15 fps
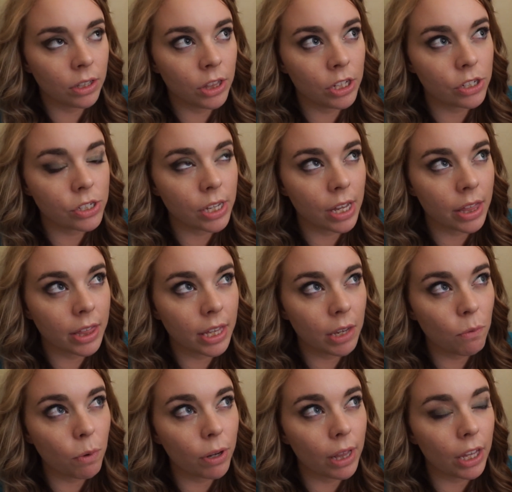There's a
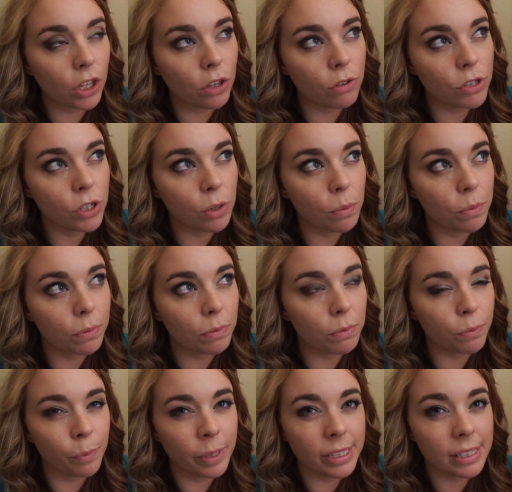thing where YouTube
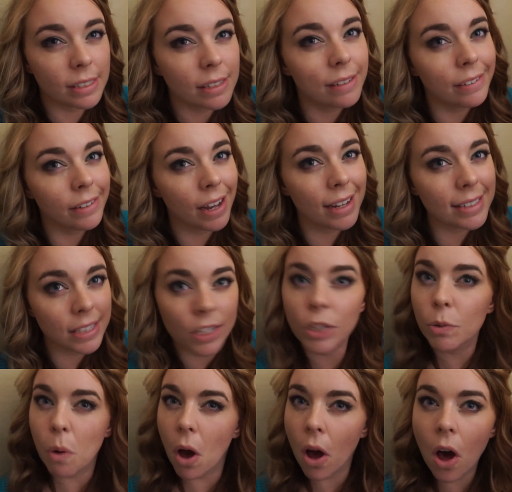will still not send
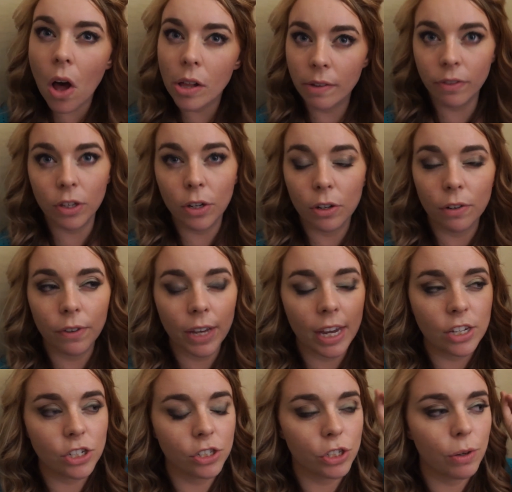you all of the
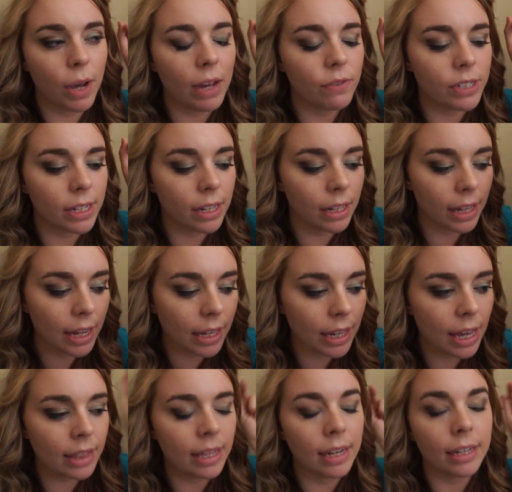notifications. You have to
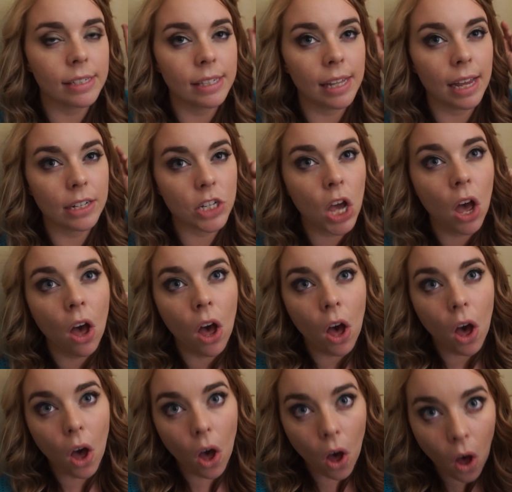click and then select
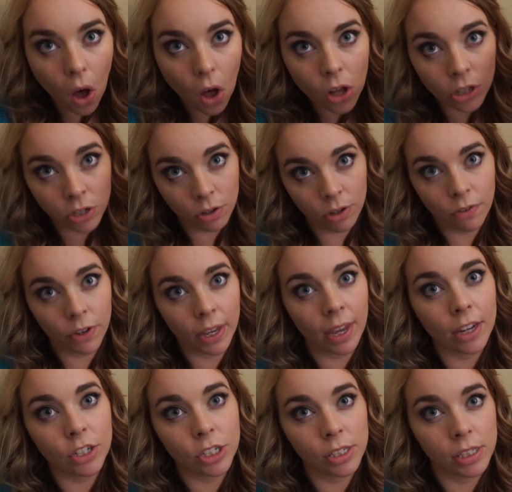all
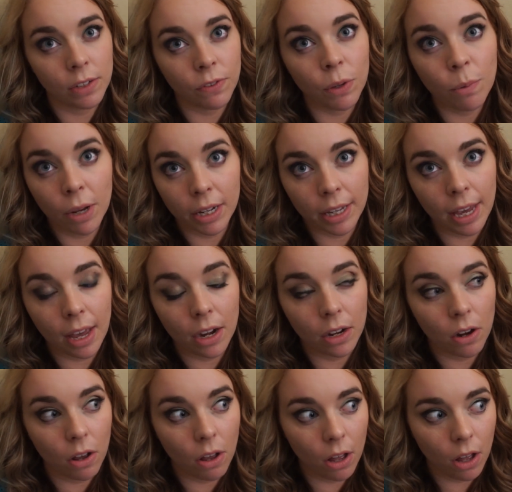notifications if you want to get
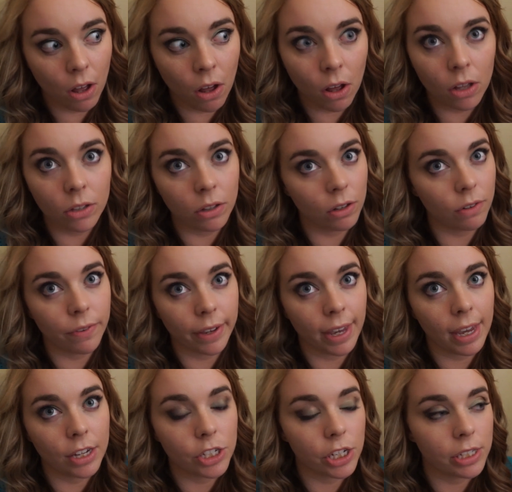all
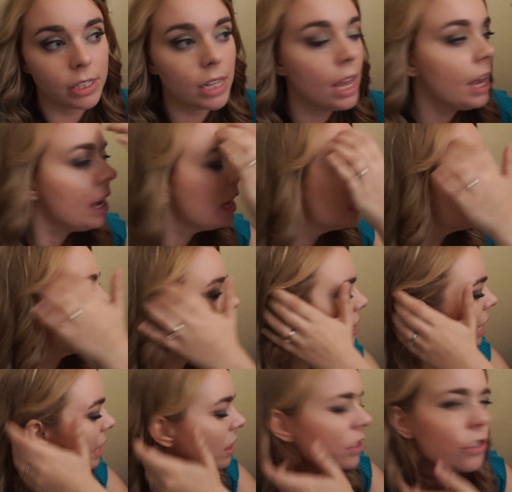notifications. It's
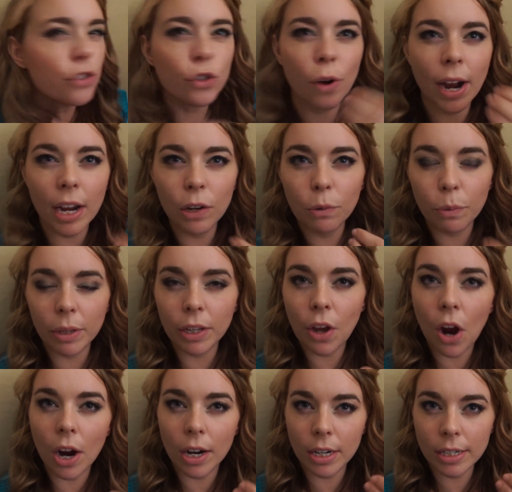like they're trying really
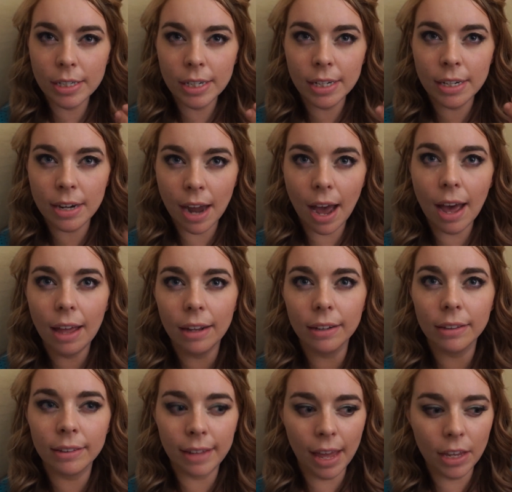hard to not
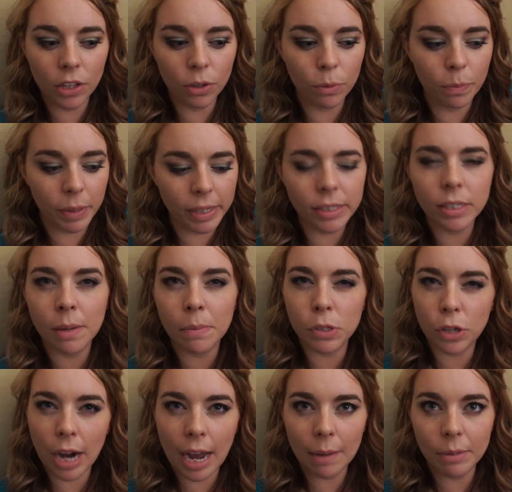let you be
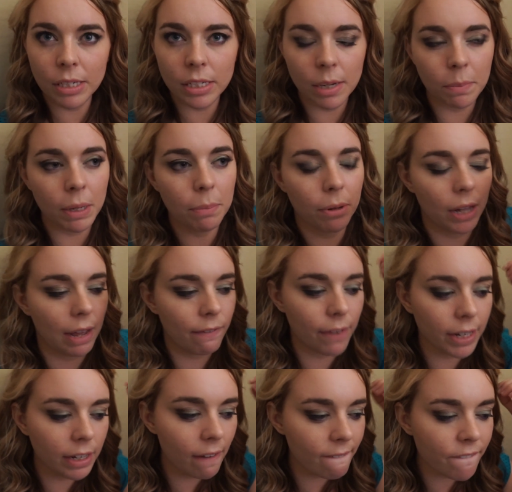subscribed to people. I
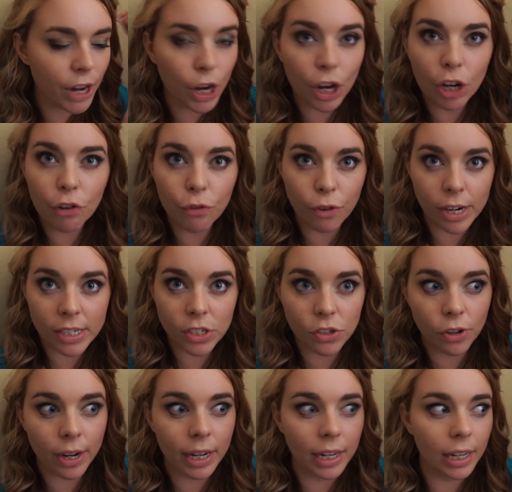find it very
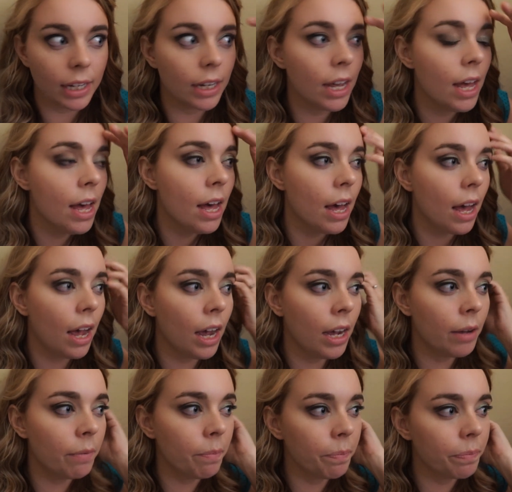frustrating.
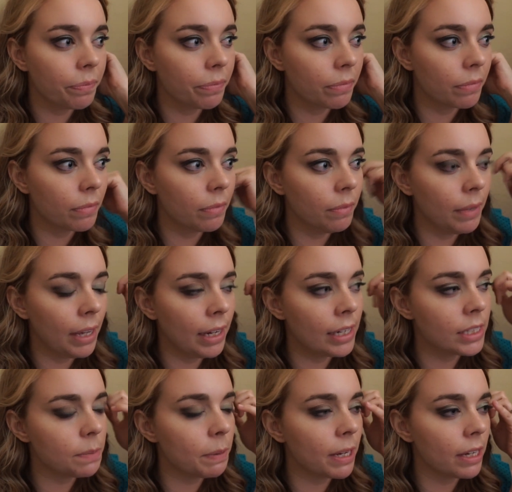And
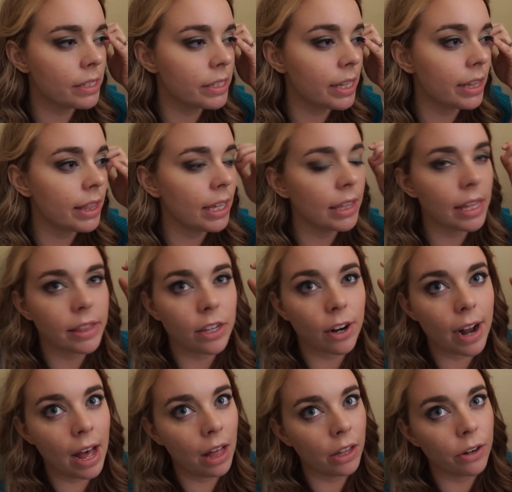it's because they think that
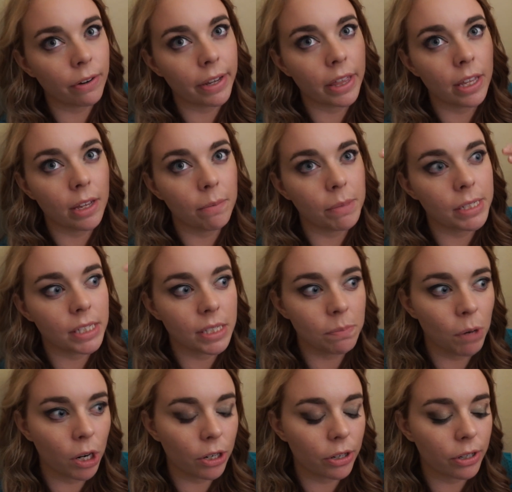their algorithm is
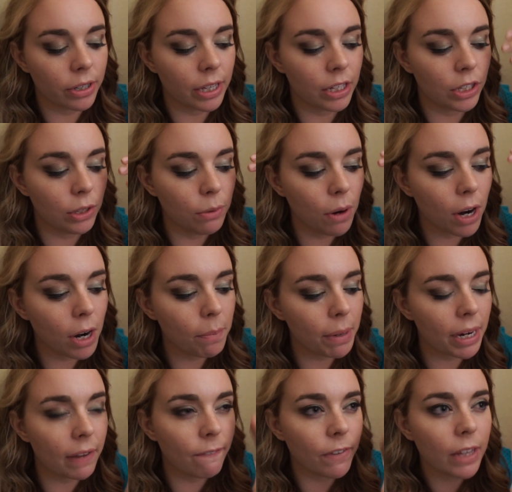smarter than you are,
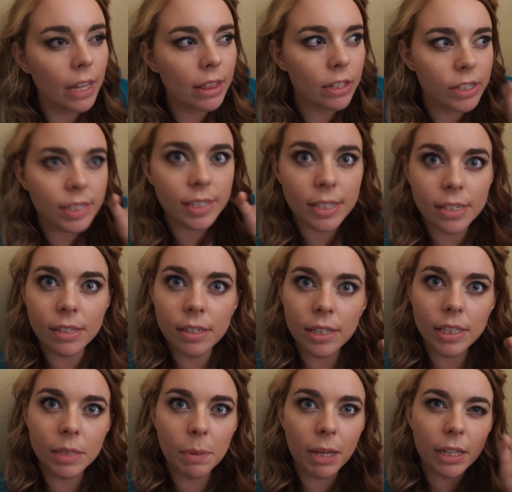but I feel like there still
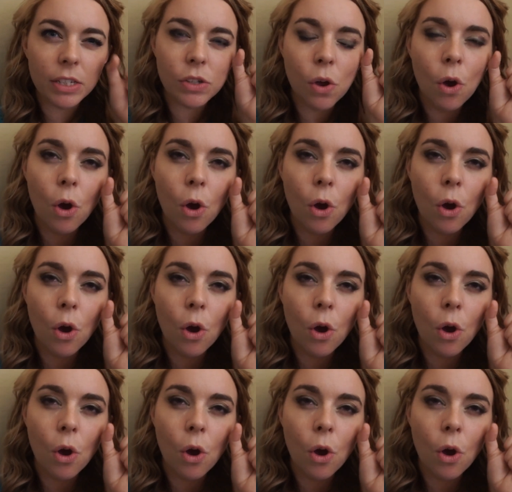needs to be at least